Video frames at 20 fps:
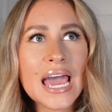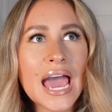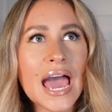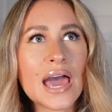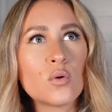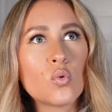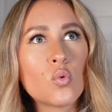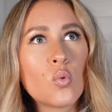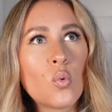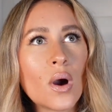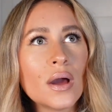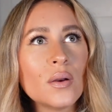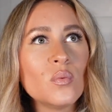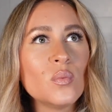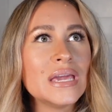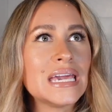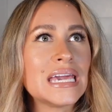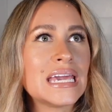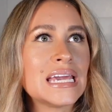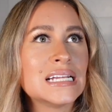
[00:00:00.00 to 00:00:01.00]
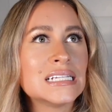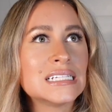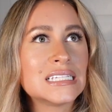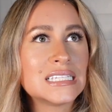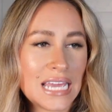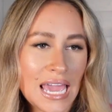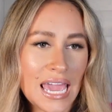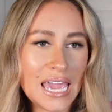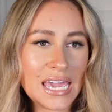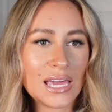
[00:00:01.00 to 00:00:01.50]
and what we
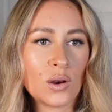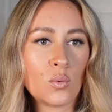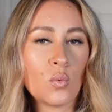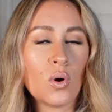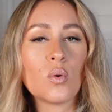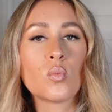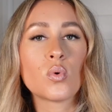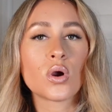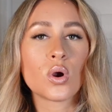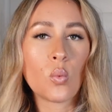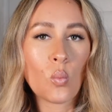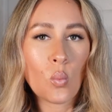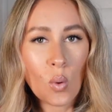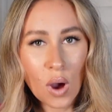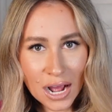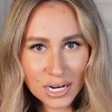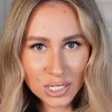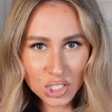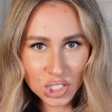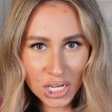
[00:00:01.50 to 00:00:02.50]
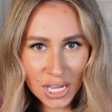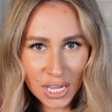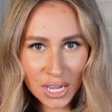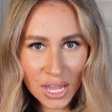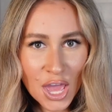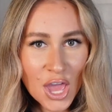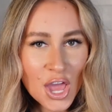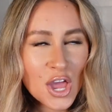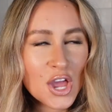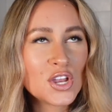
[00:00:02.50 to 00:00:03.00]
intake and what we're
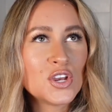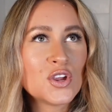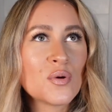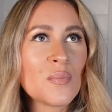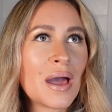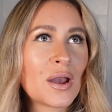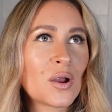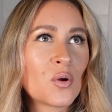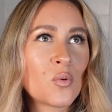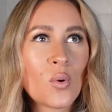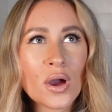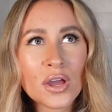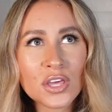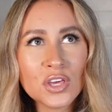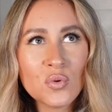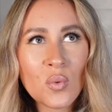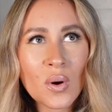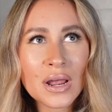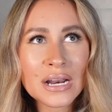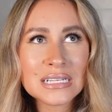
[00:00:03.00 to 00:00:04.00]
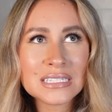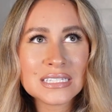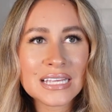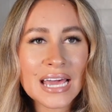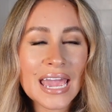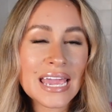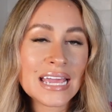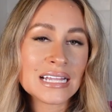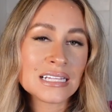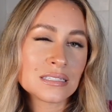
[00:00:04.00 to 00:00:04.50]
watching, no matter what you want to
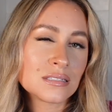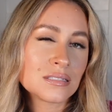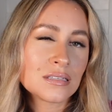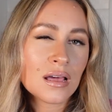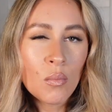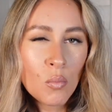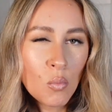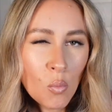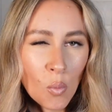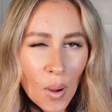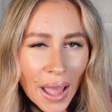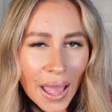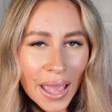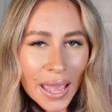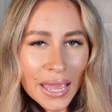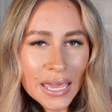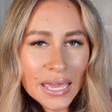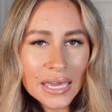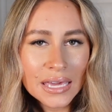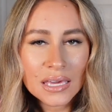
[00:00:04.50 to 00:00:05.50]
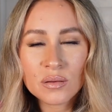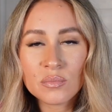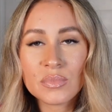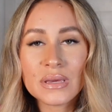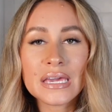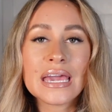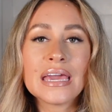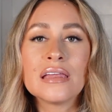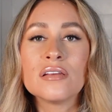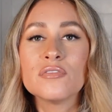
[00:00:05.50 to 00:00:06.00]
say, in some way it can
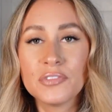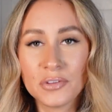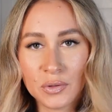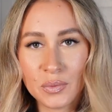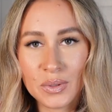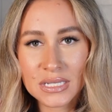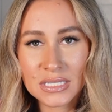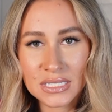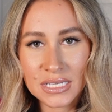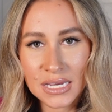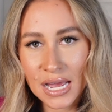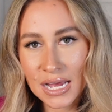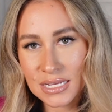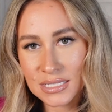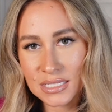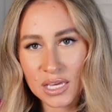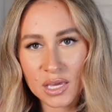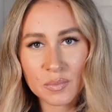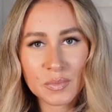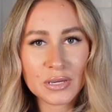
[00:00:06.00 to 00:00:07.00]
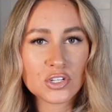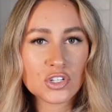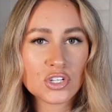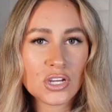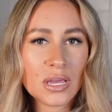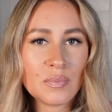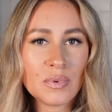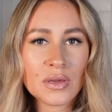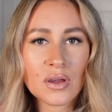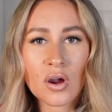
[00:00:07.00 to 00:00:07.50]
be influencing us. It can be
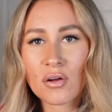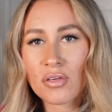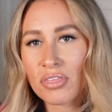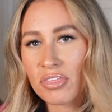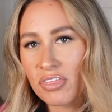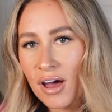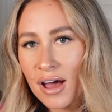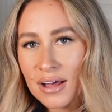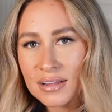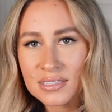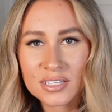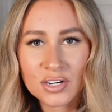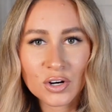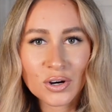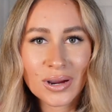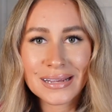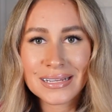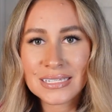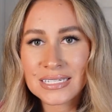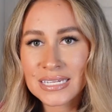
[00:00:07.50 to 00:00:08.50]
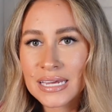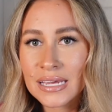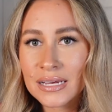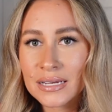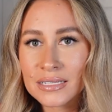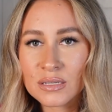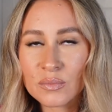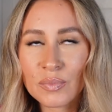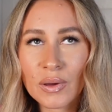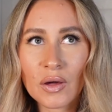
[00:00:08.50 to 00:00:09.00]
shaping our thoughts and our
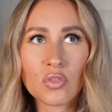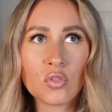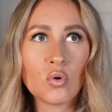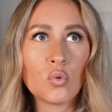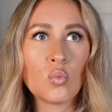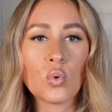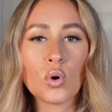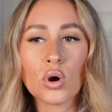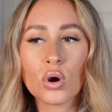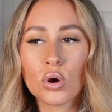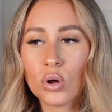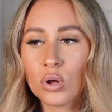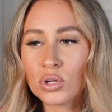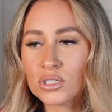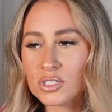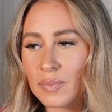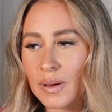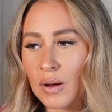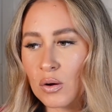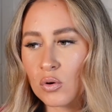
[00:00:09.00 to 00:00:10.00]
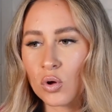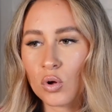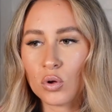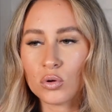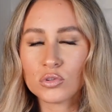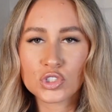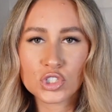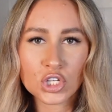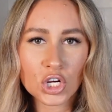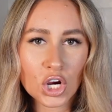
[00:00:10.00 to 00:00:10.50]
ideas about the world, about
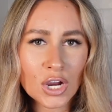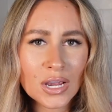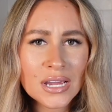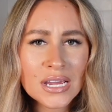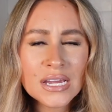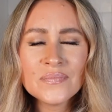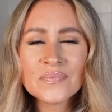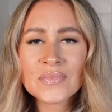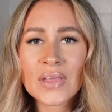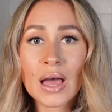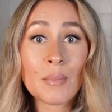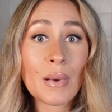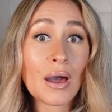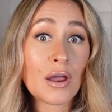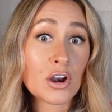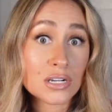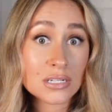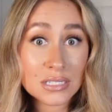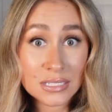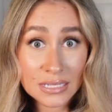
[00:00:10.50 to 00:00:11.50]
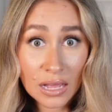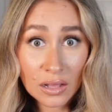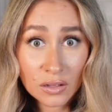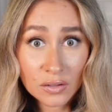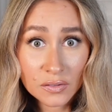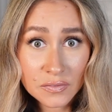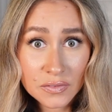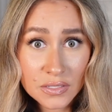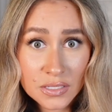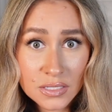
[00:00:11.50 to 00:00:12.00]
culture, about
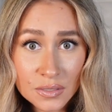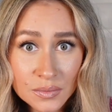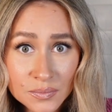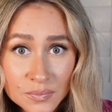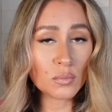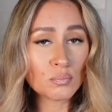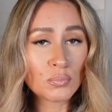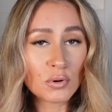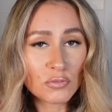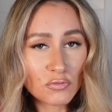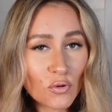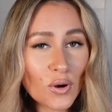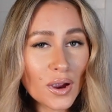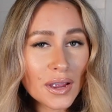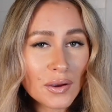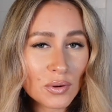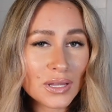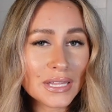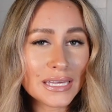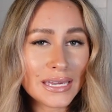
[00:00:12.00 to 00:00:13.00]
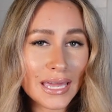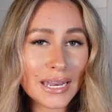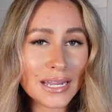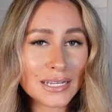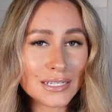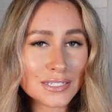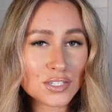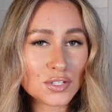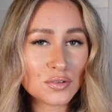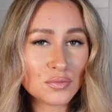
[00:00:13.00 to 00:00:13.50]
ourselves. Before I really get
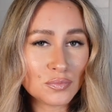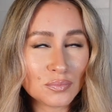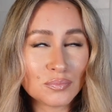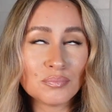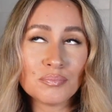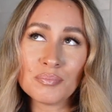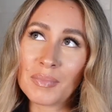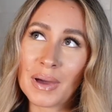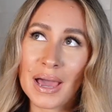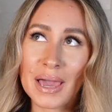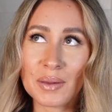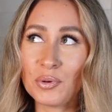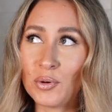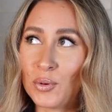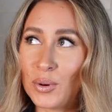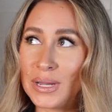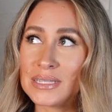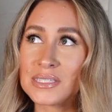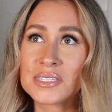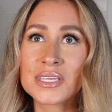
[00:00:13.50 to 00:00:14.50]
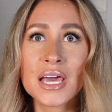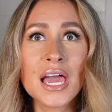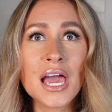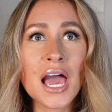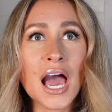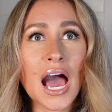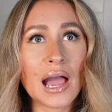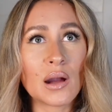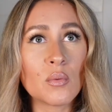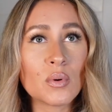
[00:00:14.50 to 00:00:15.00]
into my points,
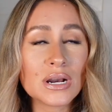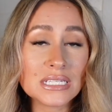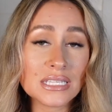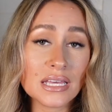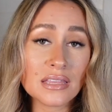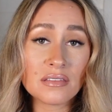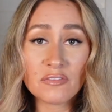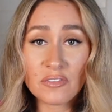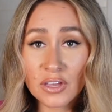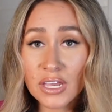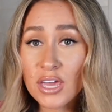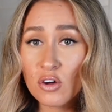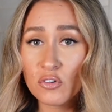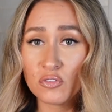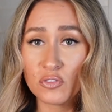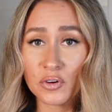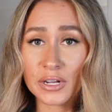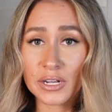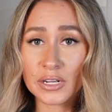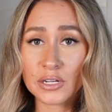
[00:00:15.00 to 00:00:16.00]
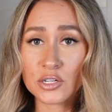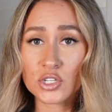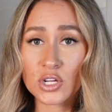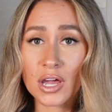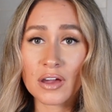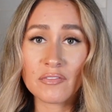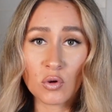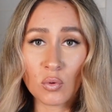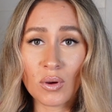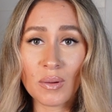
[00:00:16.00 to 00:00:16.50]
I want to say the video footage
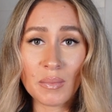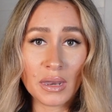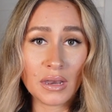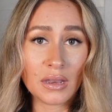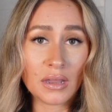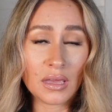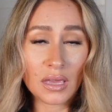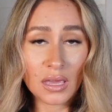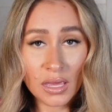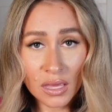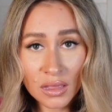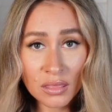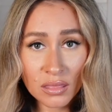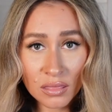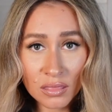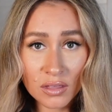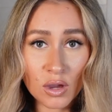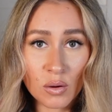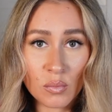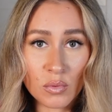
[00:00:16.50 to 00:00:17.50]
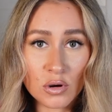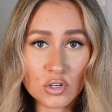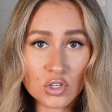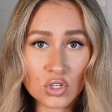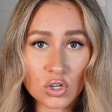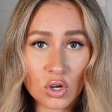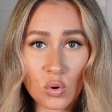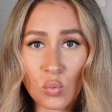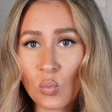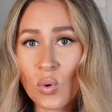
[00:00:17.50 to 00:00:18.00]
of the women in the
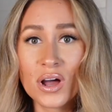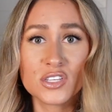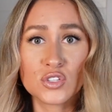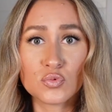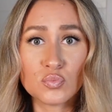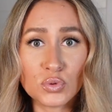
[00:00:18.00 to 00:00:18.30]
commercial was